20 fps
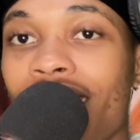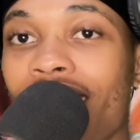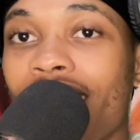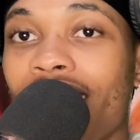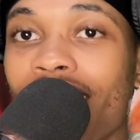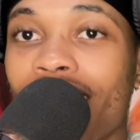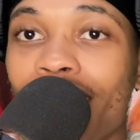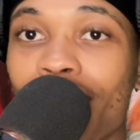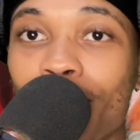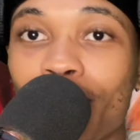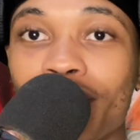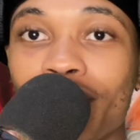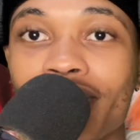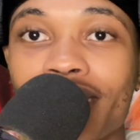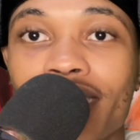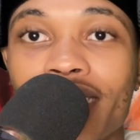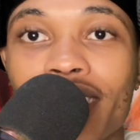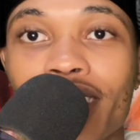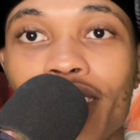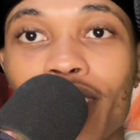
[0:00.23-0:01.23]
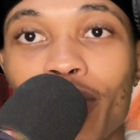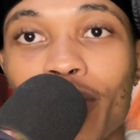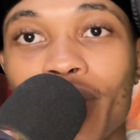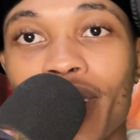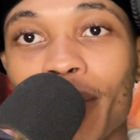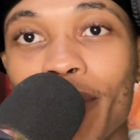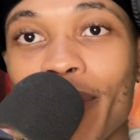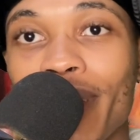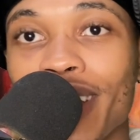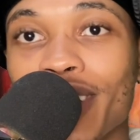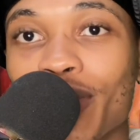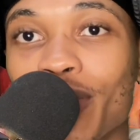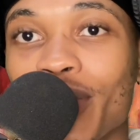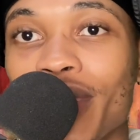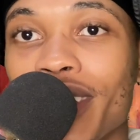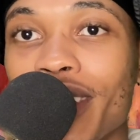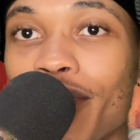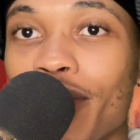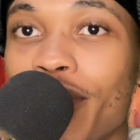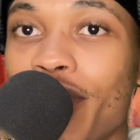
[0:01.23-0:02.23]
Hey, what's good, y'all? Welcome back to
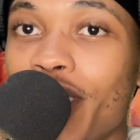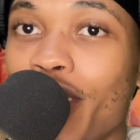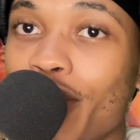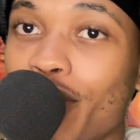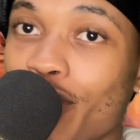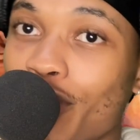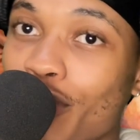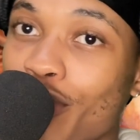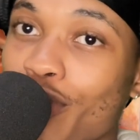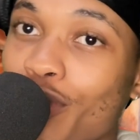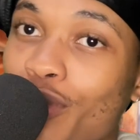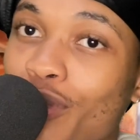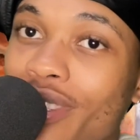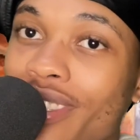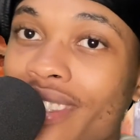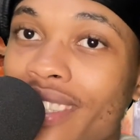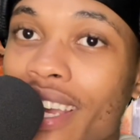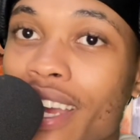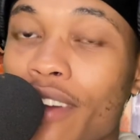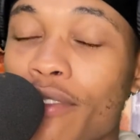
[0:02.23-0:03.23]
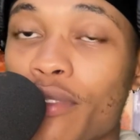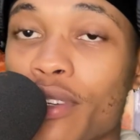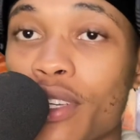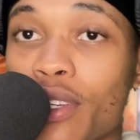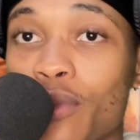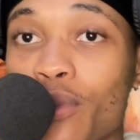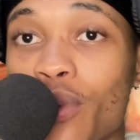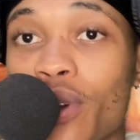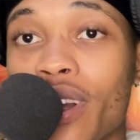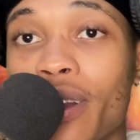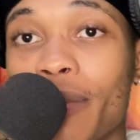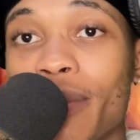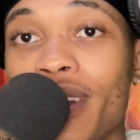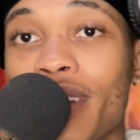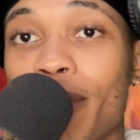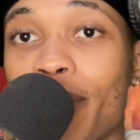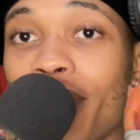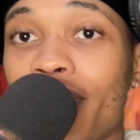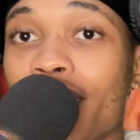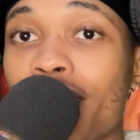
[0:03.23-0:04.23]
another video. So it's truly Sky freaking Walker, man.
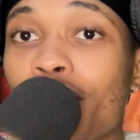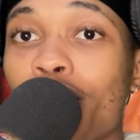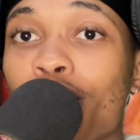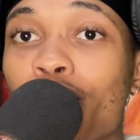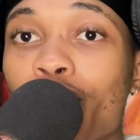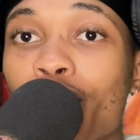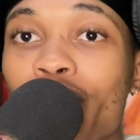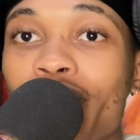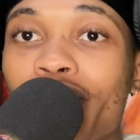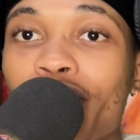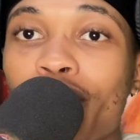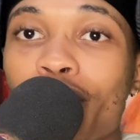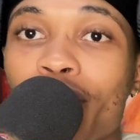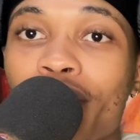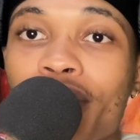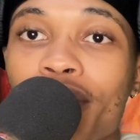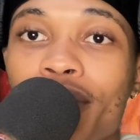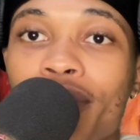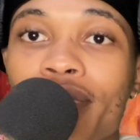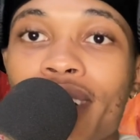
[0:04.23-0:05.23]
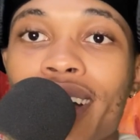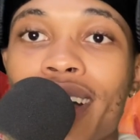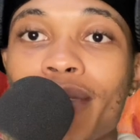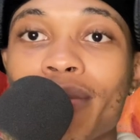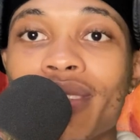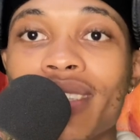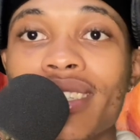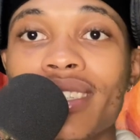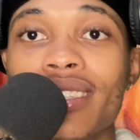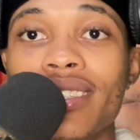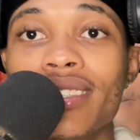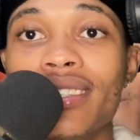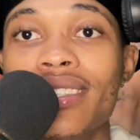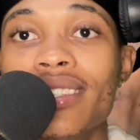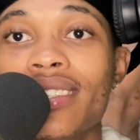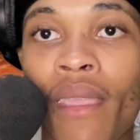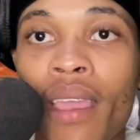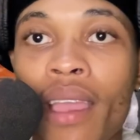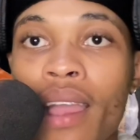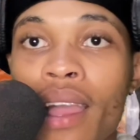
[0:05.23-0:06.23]
And by now, you already know what the vibes is.
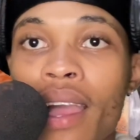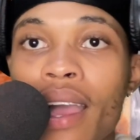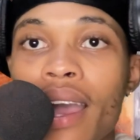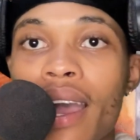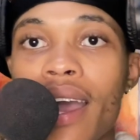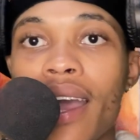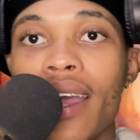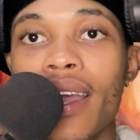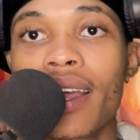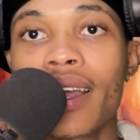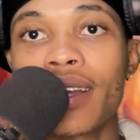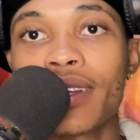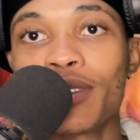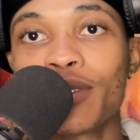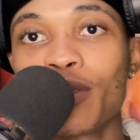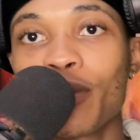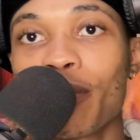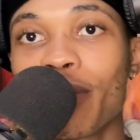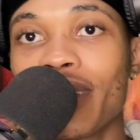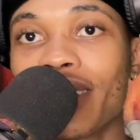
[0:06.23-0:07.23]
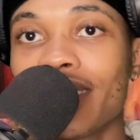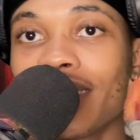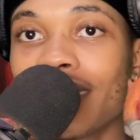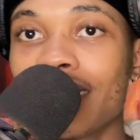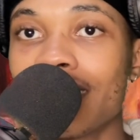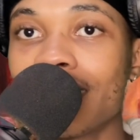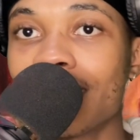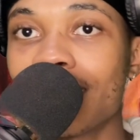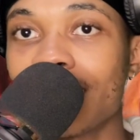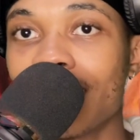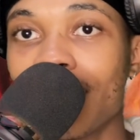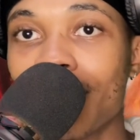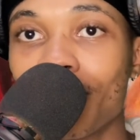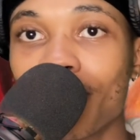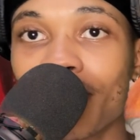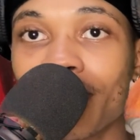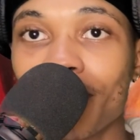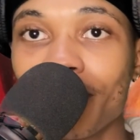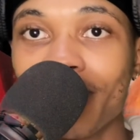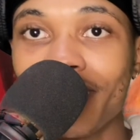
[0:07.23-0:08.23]
Alright, guys. So basically, today I'm
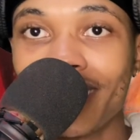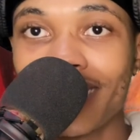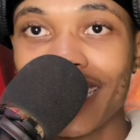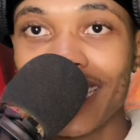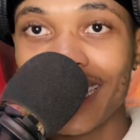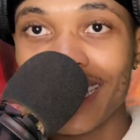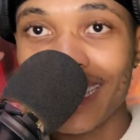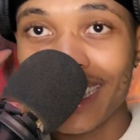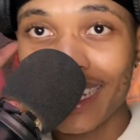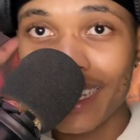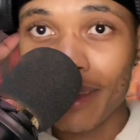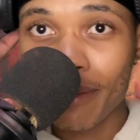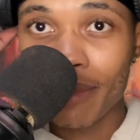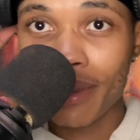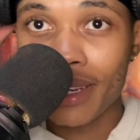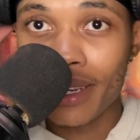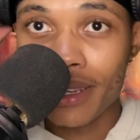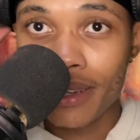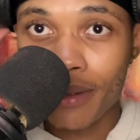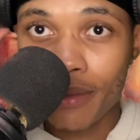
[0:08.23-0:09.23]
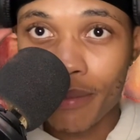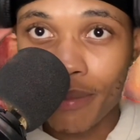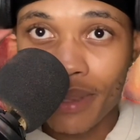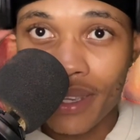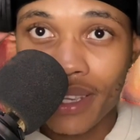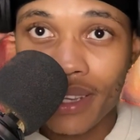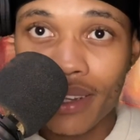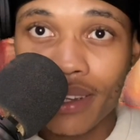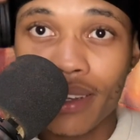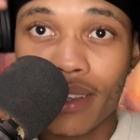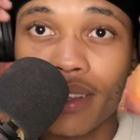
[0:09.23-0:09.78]
gonna be shaking it up a little bit.